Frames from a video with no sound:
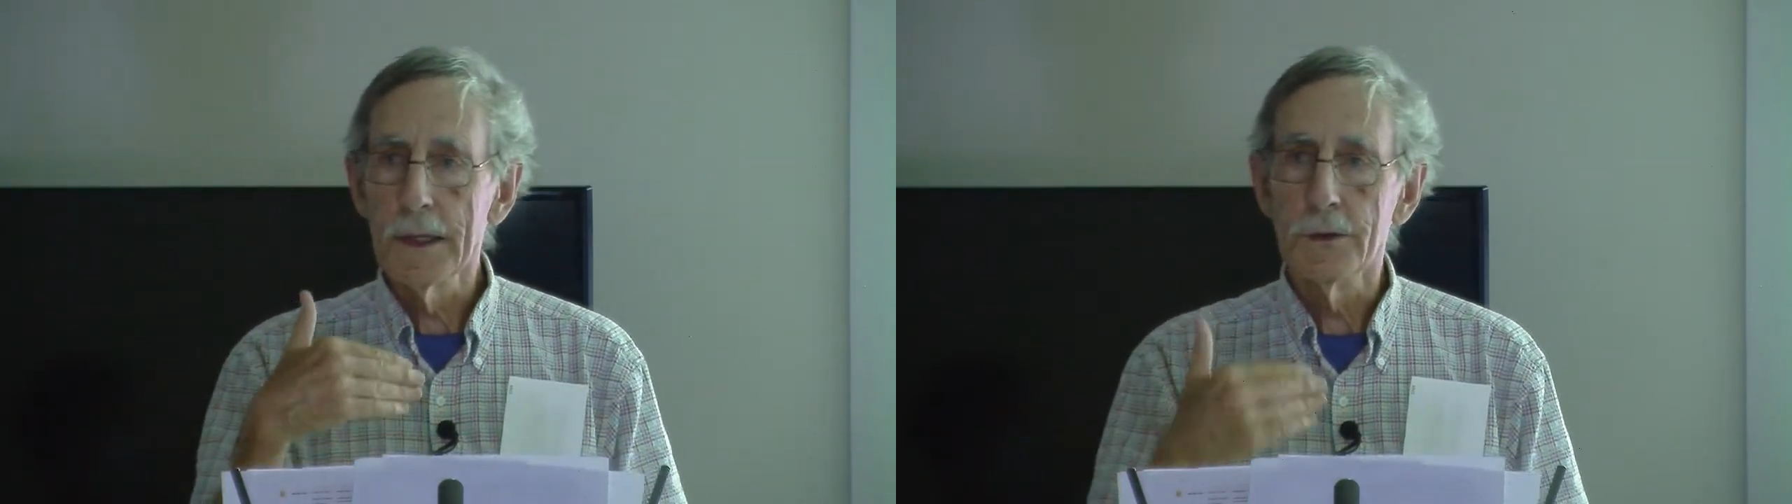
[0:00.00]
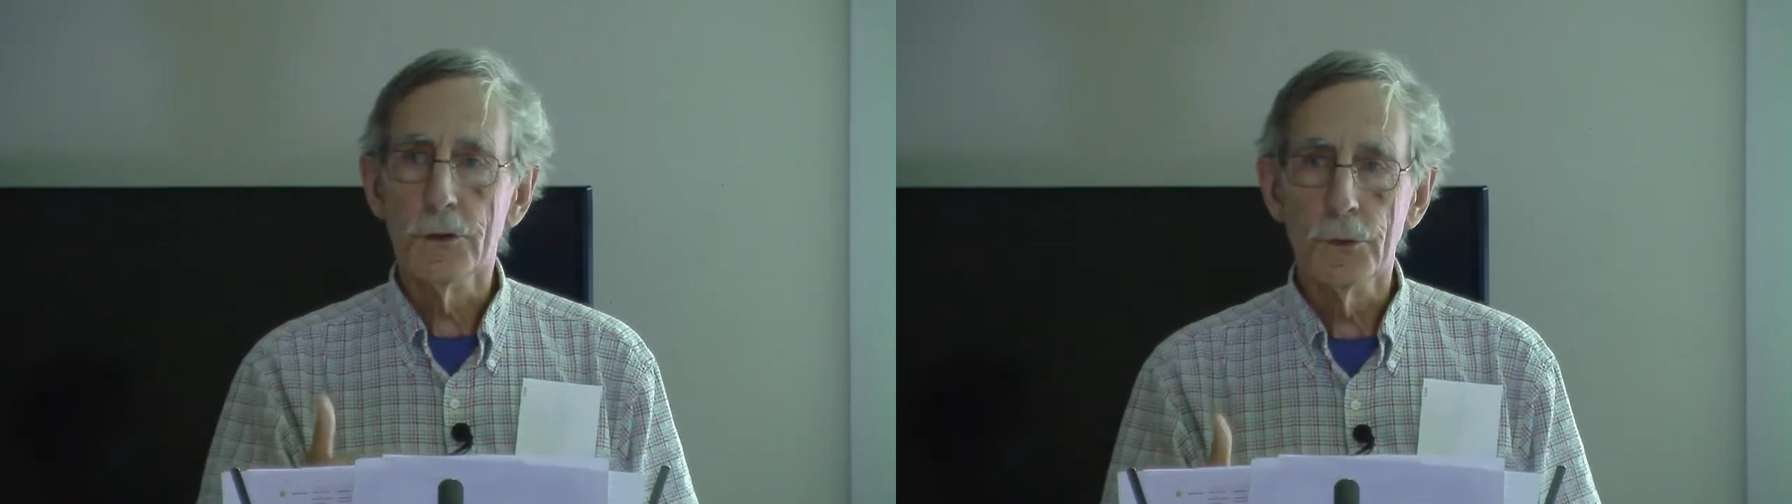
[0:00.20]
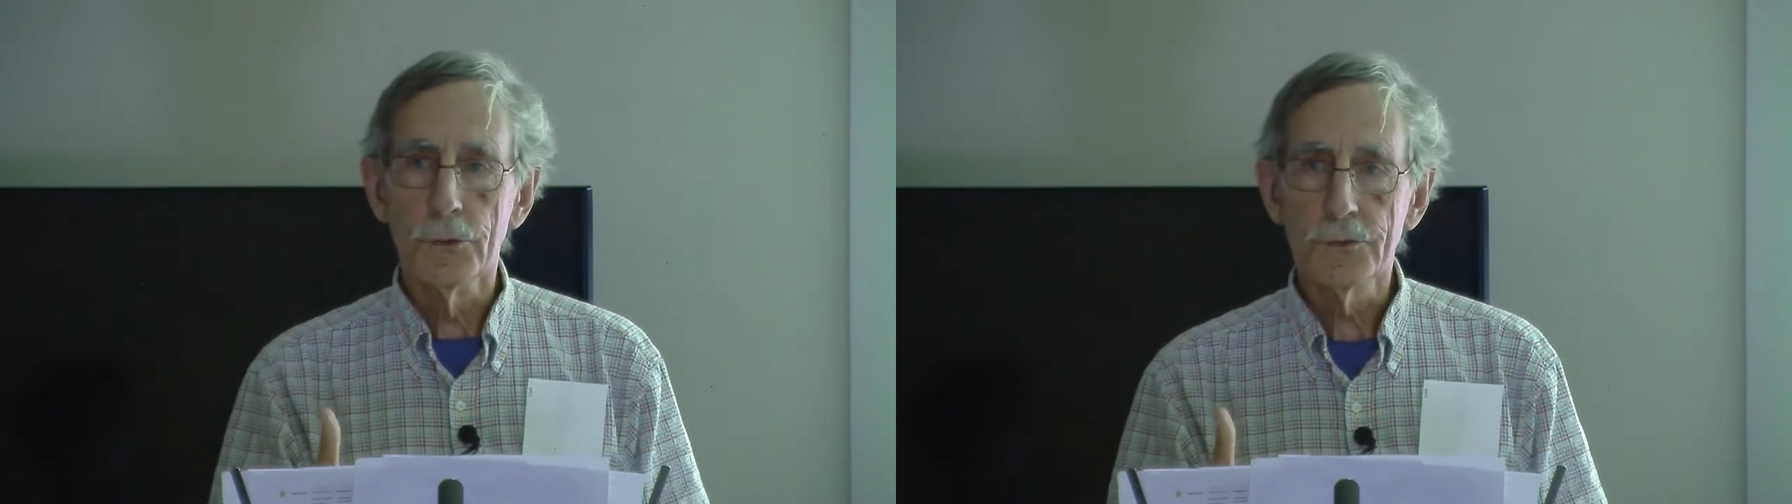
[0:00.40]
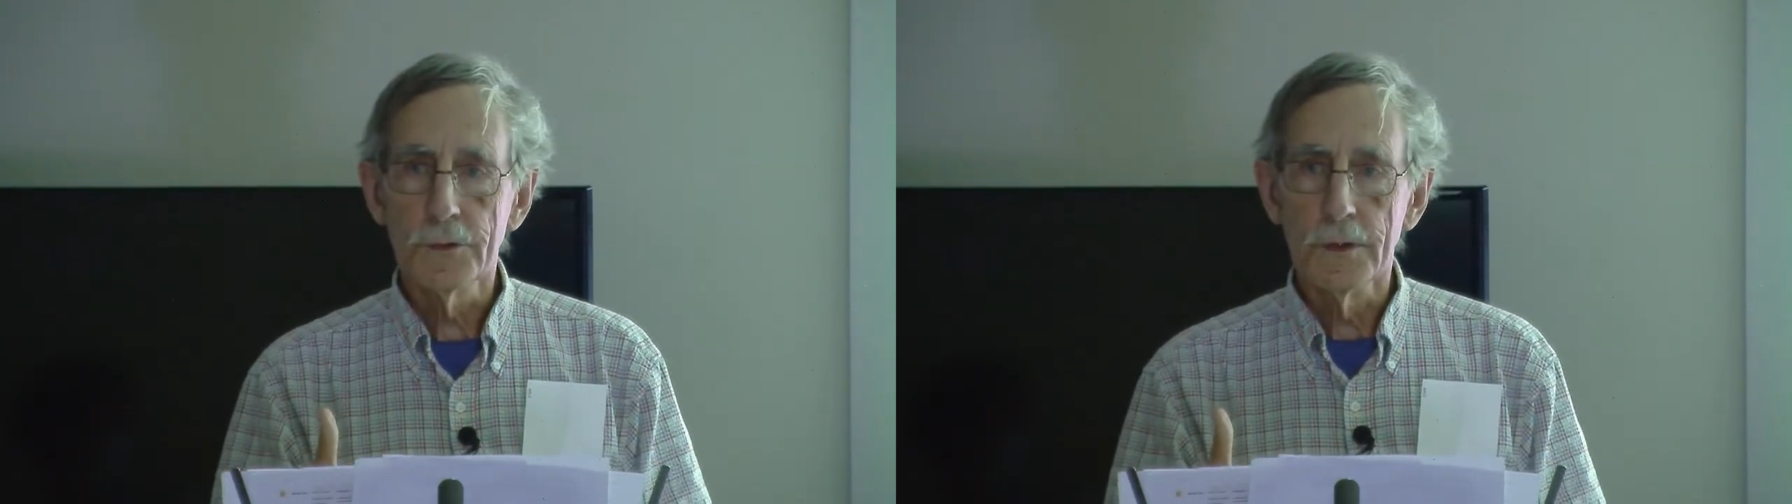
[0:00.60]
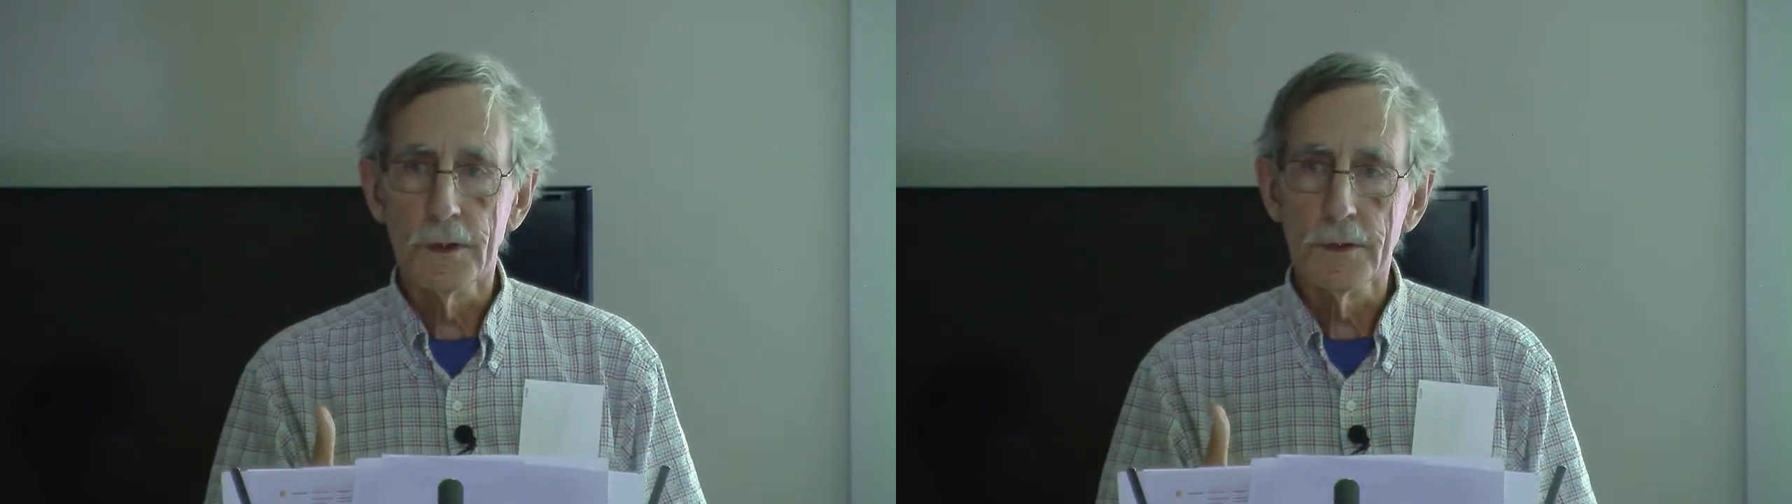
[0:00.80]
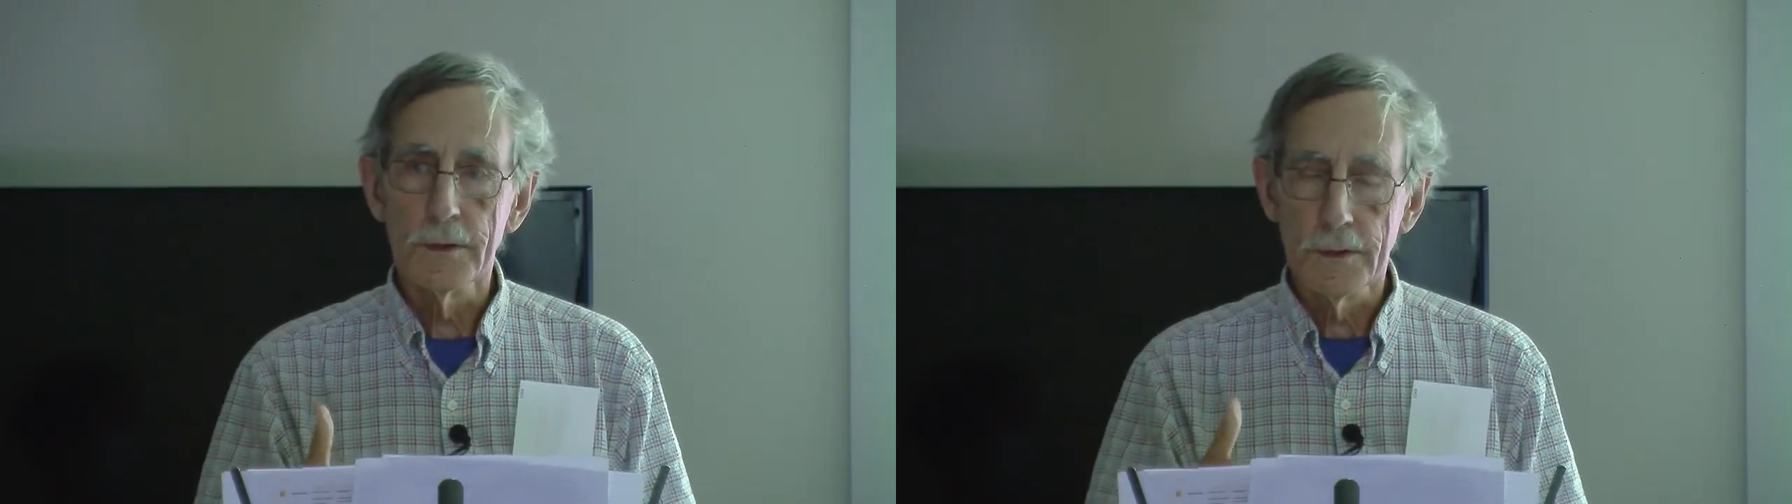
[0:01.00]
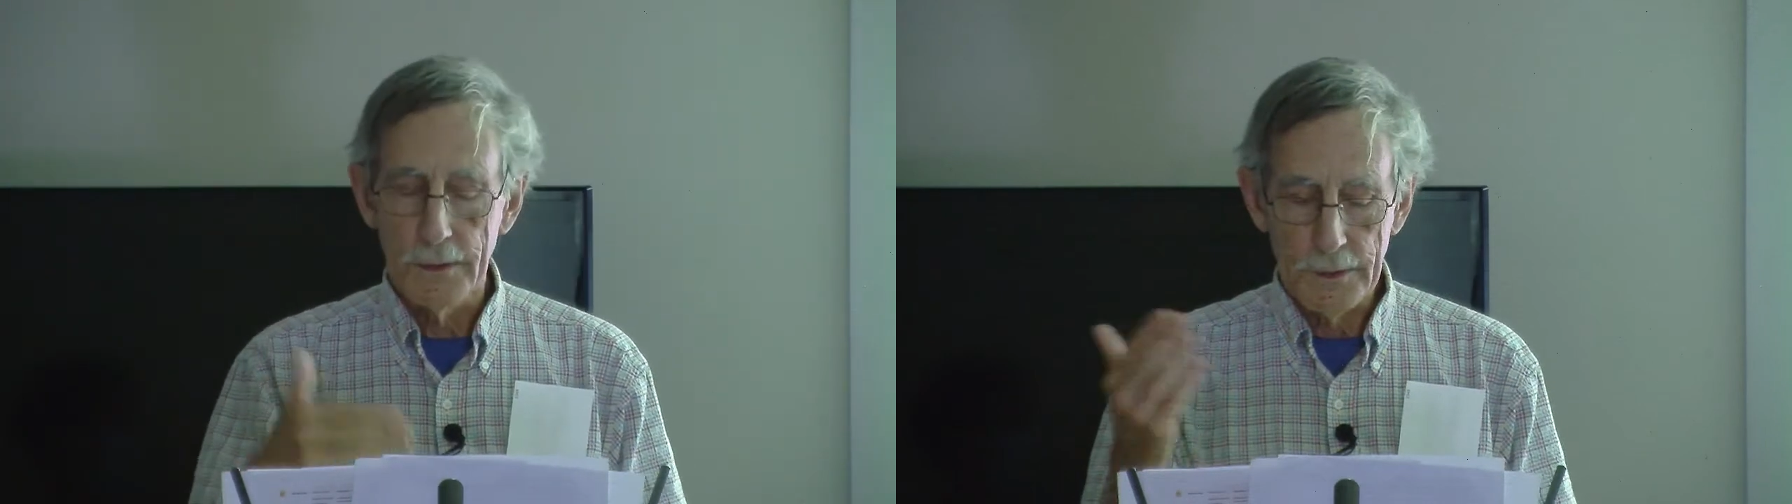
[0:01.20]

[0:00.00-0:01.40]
and used in